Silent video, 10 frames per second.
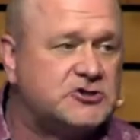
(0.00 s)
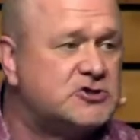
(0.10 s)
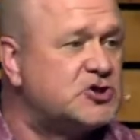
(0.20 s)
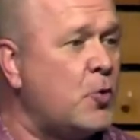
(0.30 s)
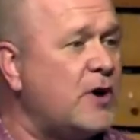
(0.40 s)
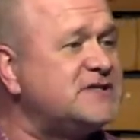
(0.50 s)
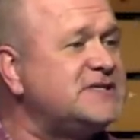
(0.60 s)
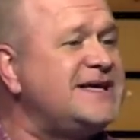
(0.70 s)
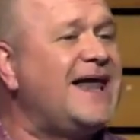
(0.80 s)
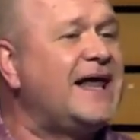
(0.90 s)
So what's
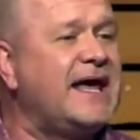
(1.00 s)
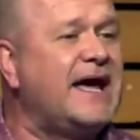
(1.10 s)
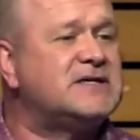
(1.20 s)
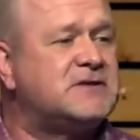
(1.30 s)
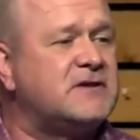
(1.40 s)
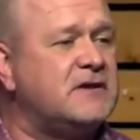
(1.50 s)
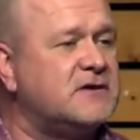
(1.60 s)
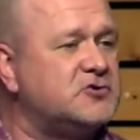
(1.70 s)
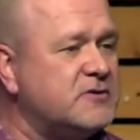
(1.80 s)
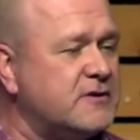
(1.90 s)
telling us that
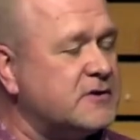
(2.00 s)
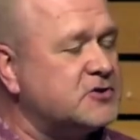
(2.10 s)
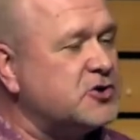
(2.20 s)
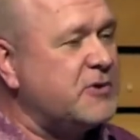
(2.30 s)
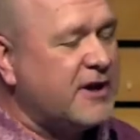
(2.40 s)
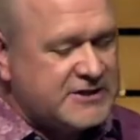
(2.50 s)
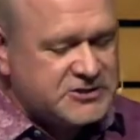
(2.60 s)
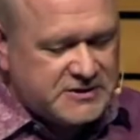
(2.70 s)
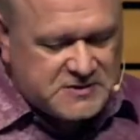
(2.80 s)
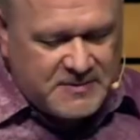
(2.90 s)
the
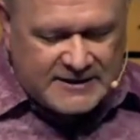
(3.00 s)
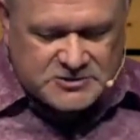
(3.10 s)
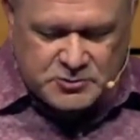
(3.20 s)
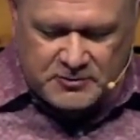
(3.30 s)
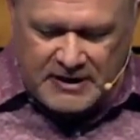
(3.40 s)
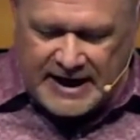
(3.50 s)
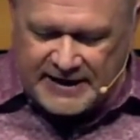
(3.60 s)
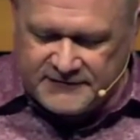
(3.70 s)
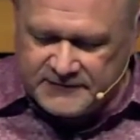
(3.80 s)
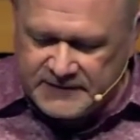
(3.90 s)
tribulation is about to
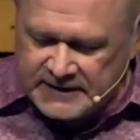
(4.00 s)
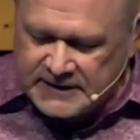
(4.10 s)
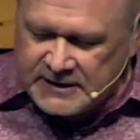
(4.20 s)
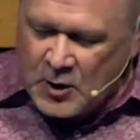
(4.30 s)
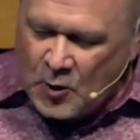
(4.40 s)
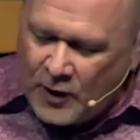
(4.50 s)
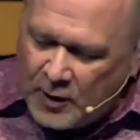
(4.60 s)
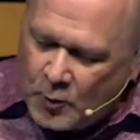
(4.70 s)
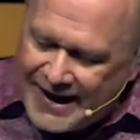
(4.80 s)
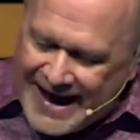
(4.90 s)
arrive? What
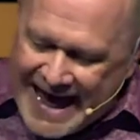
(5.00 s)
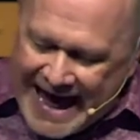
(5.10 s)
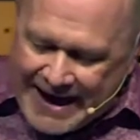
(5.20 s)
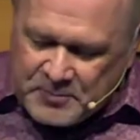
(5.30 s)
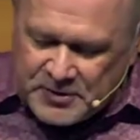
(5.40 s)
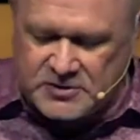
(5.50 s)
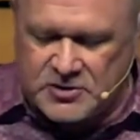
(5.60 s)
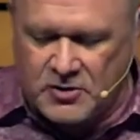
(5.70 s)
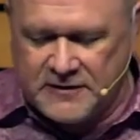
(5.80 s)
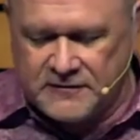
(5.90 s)
will happen
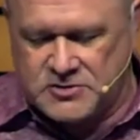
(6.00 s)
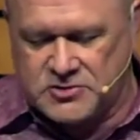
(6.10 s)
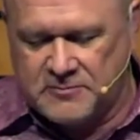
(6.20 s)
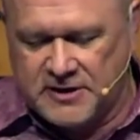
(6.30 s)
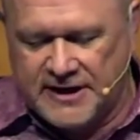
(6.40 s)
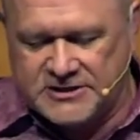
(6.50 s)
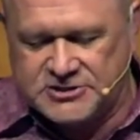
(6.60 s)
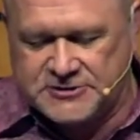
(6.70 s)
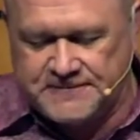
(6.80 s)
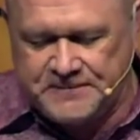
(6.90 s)
during the
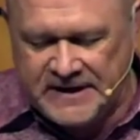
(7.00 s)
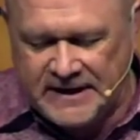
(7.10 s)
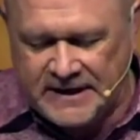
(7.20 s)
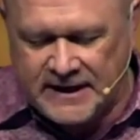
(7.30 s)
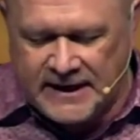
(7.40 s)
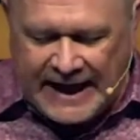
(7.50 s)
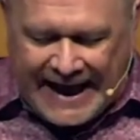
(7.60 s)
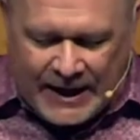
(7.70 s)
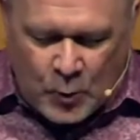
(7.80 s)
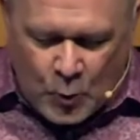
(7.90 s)
tribulation?
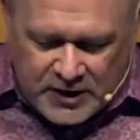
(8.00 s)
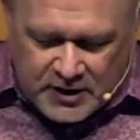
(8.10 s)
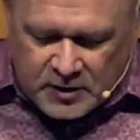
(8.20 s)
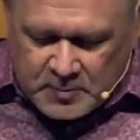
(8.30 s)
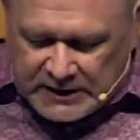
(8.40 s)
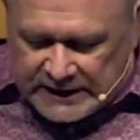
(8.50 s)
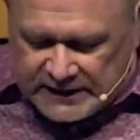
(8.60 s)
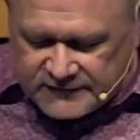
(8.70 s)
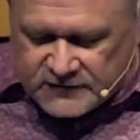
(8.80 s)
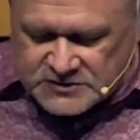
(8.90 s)
And will
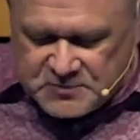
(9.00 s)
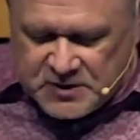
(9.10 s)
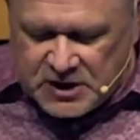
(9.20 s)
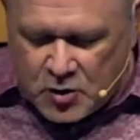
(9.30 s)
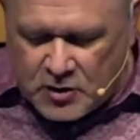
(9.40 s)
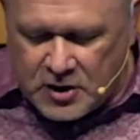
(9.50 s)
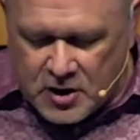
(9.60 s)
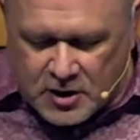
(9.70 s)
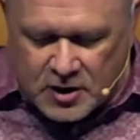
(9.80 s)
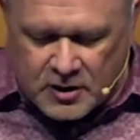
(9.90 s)
believers be on
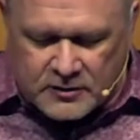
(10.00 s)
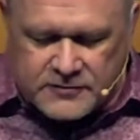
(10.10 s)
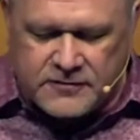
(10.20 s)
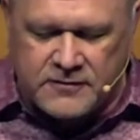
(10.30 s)
earth